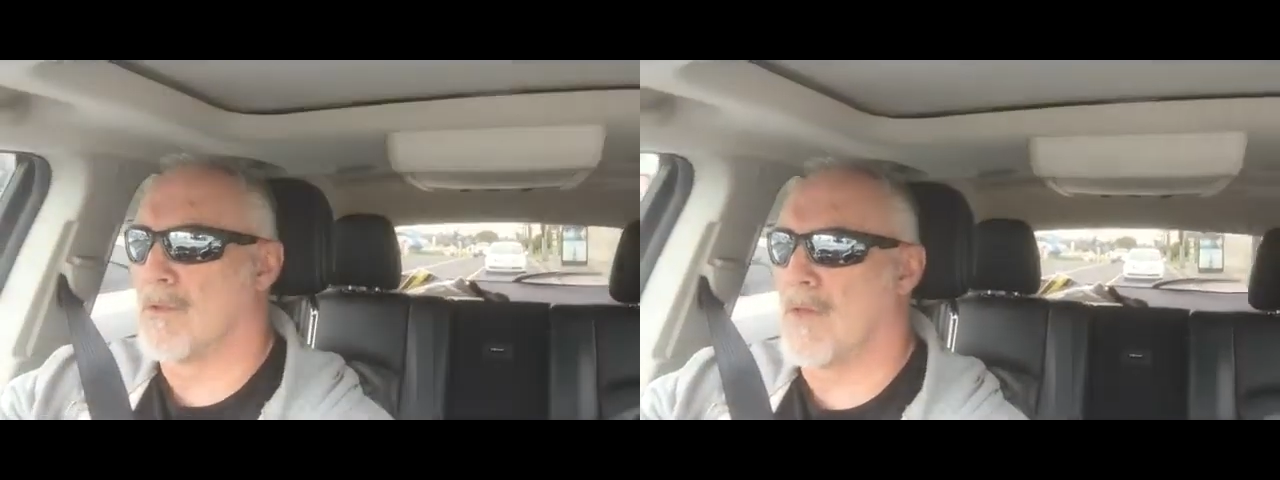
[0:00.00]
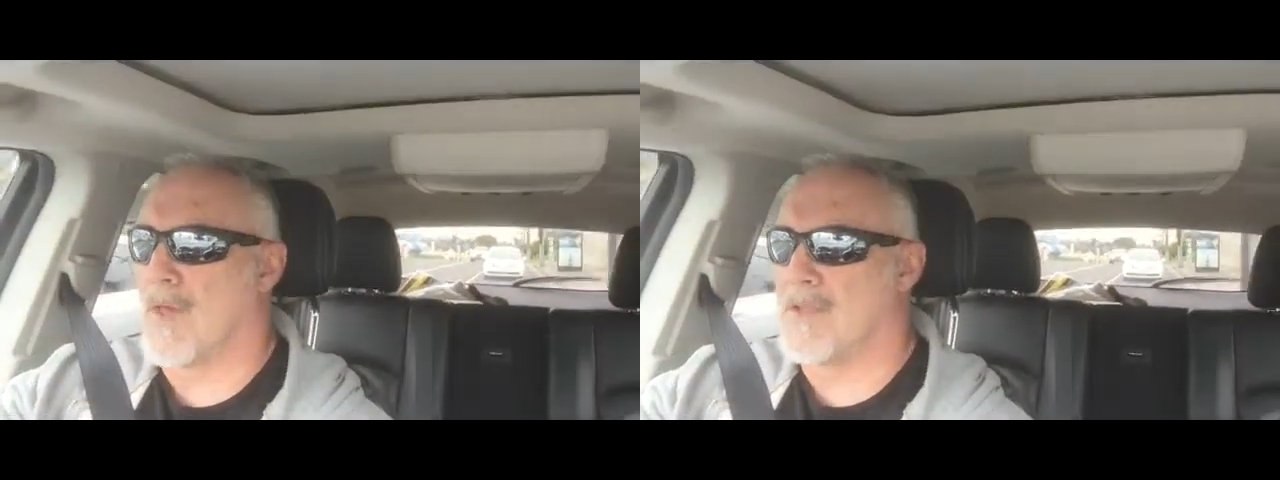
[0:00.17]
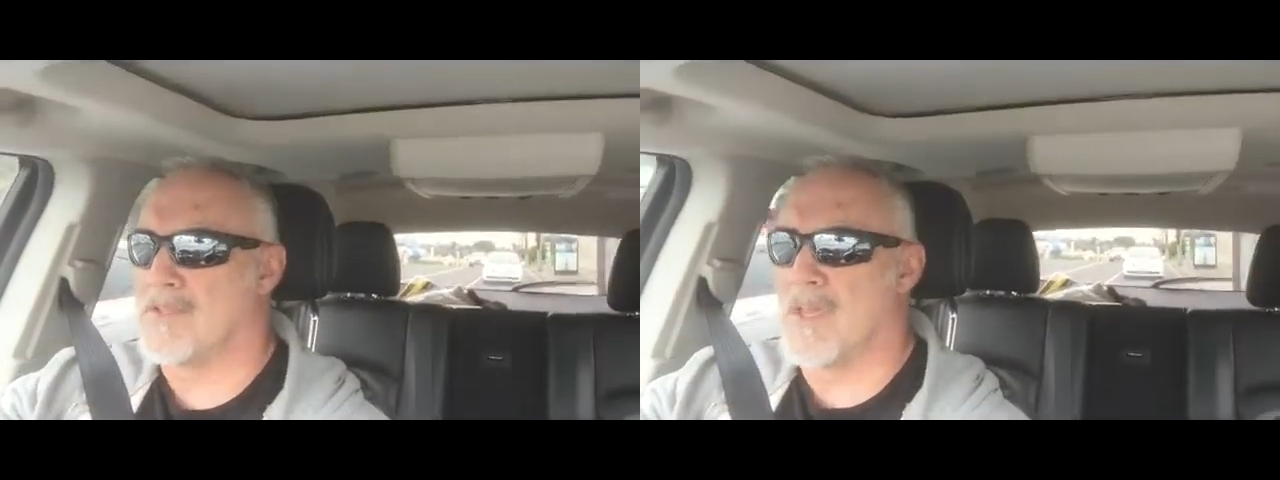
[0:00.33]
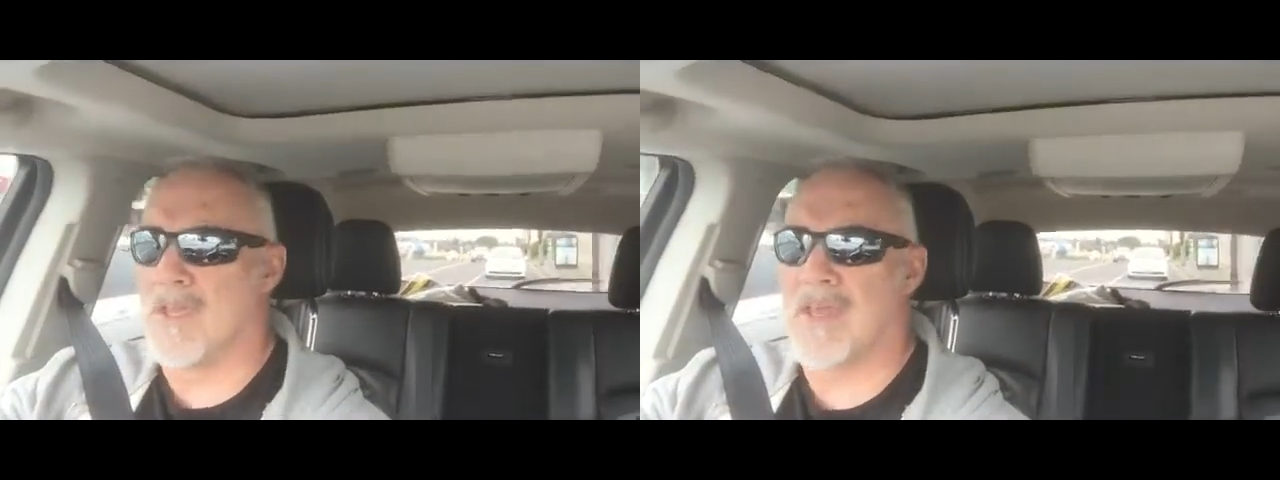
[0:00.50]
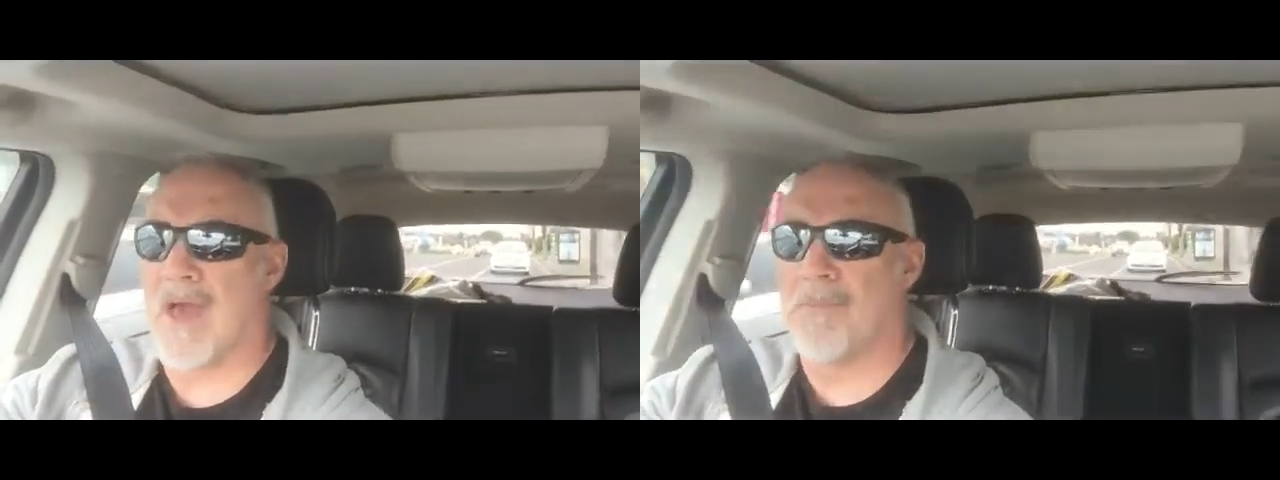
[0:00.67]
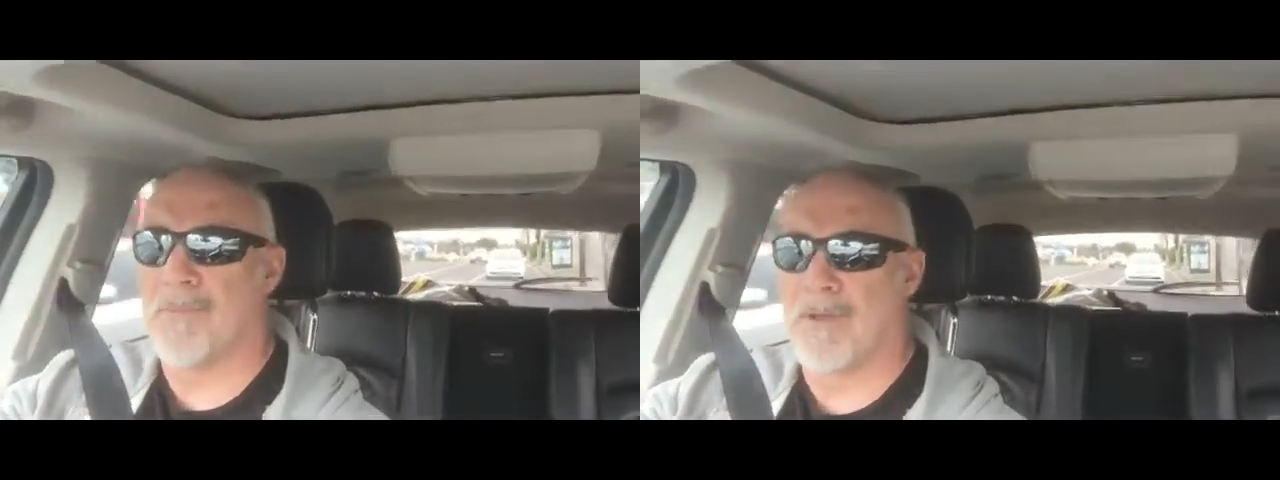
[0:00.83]
And it's
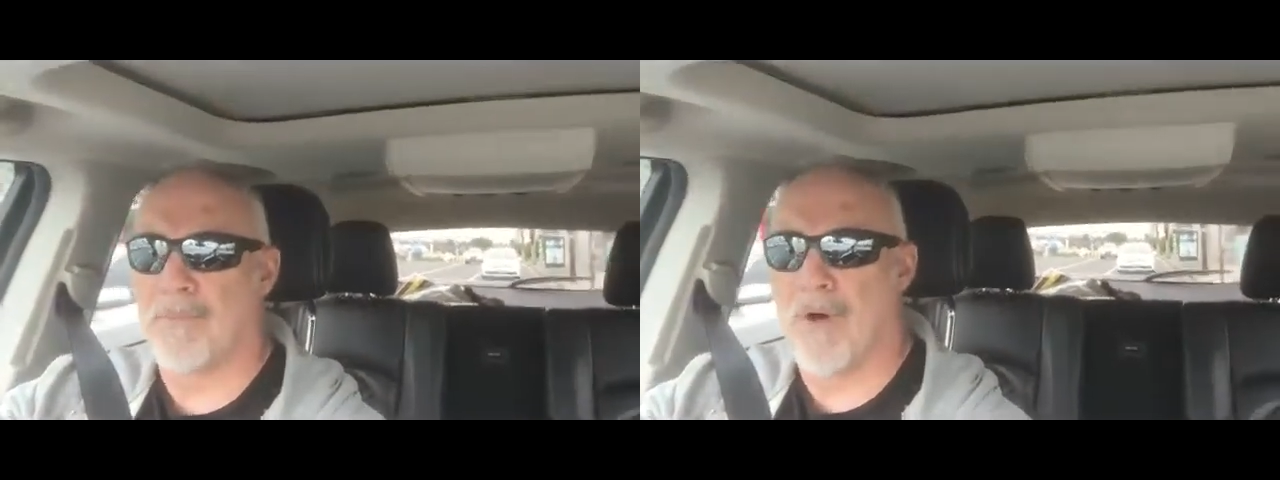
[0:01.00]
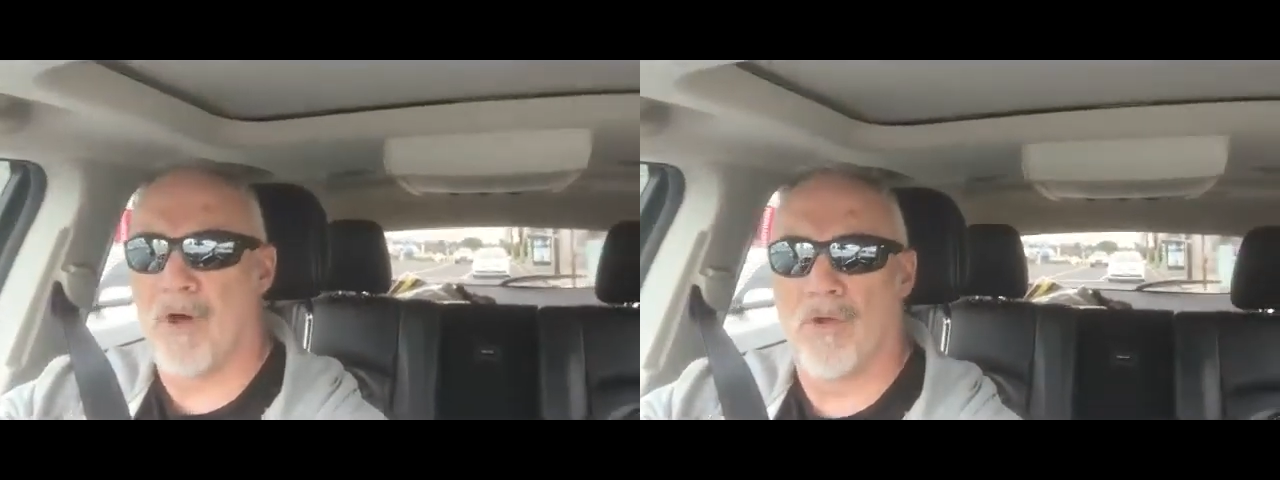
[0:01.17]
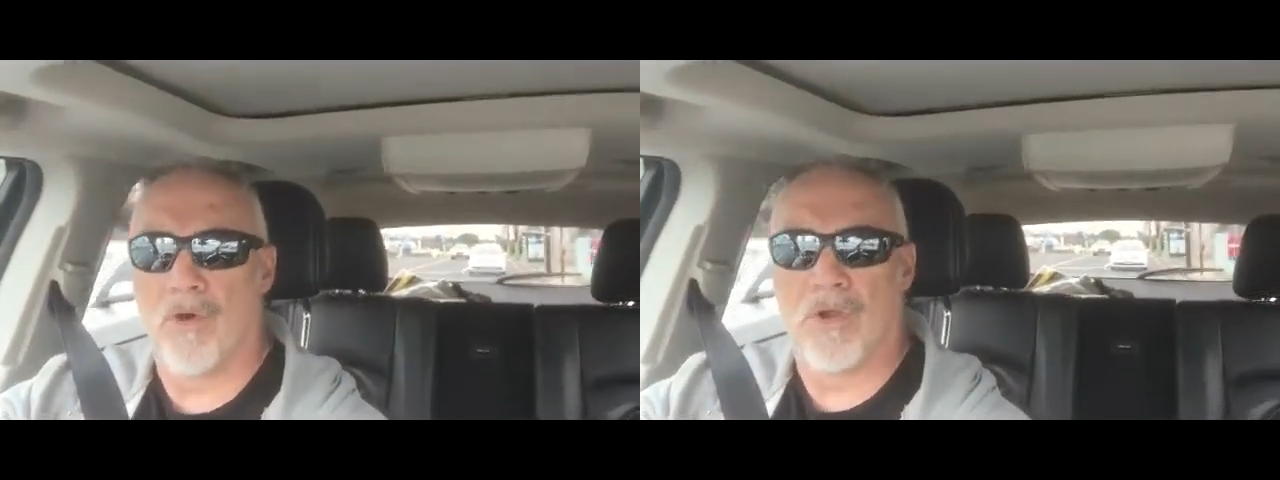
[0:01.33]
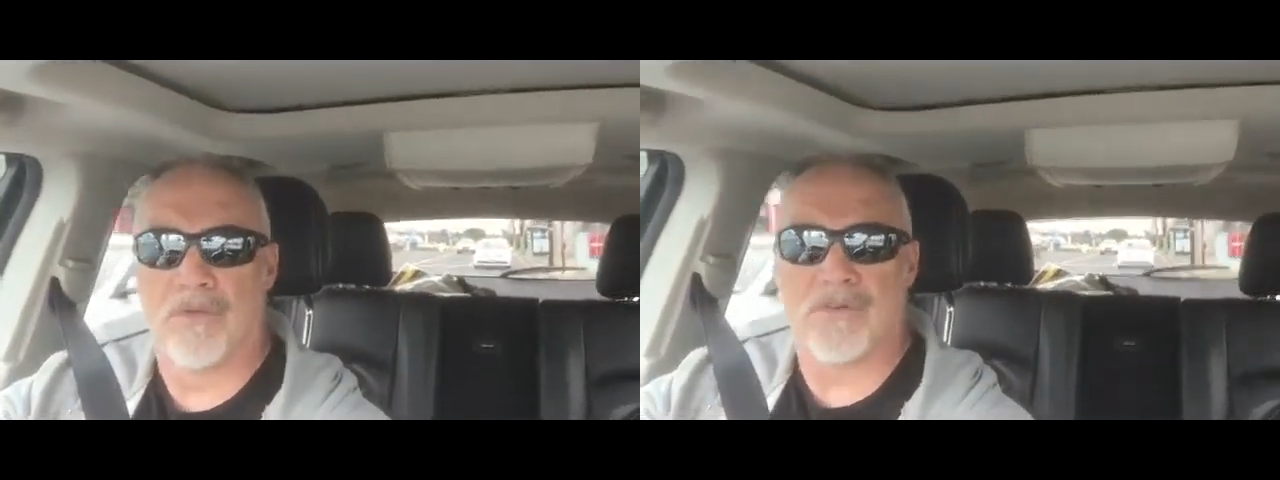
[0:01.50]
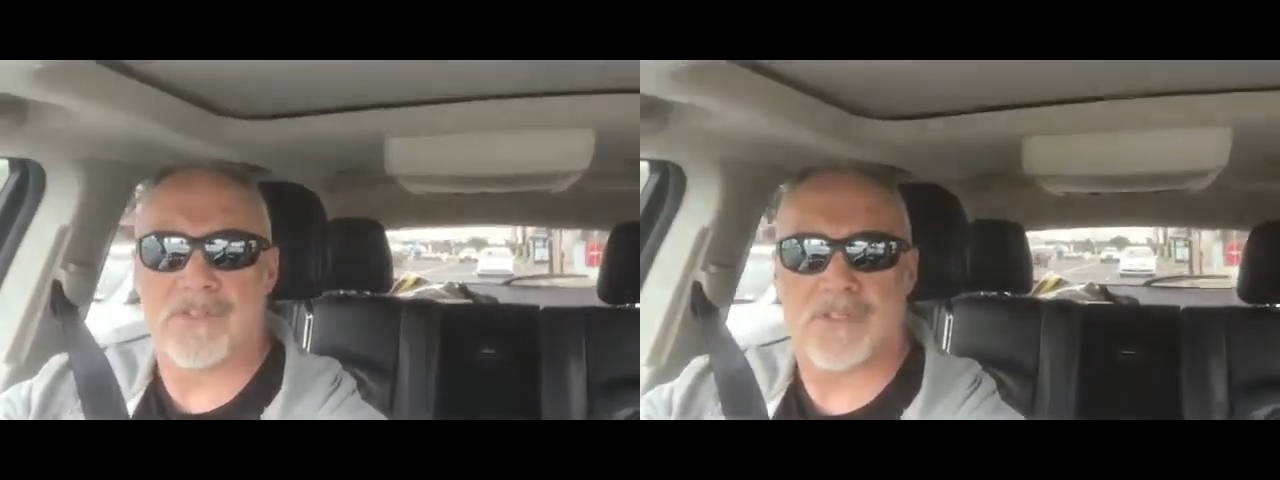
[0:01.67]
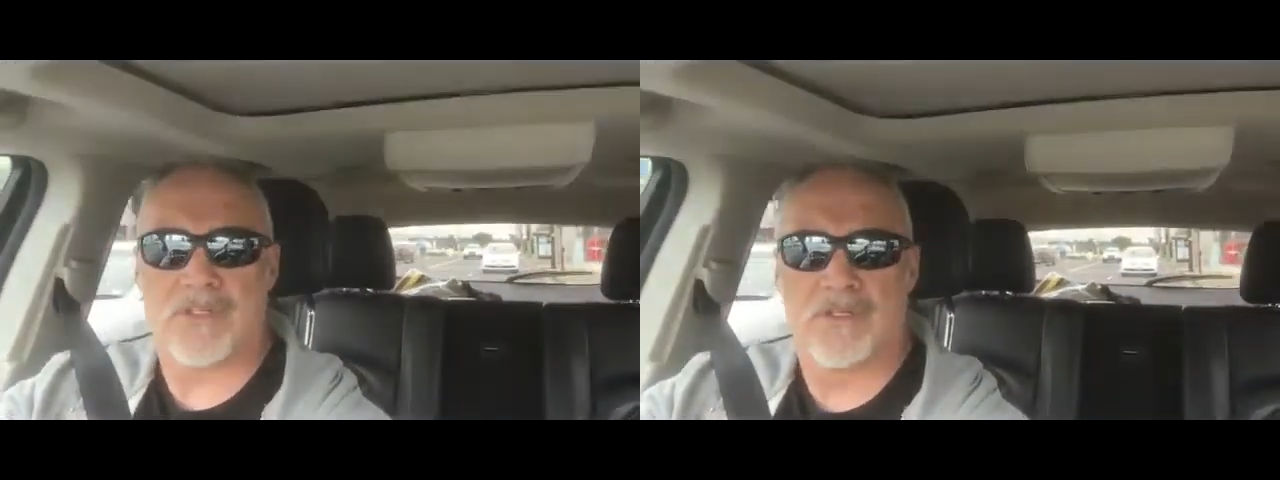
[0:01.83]
incumbent upon all of
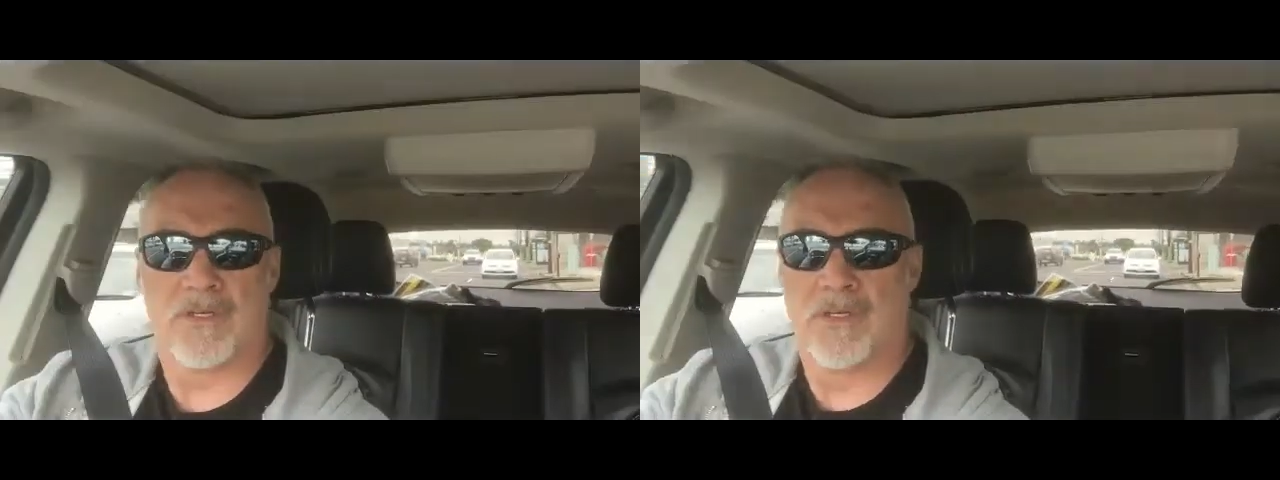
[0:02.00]
us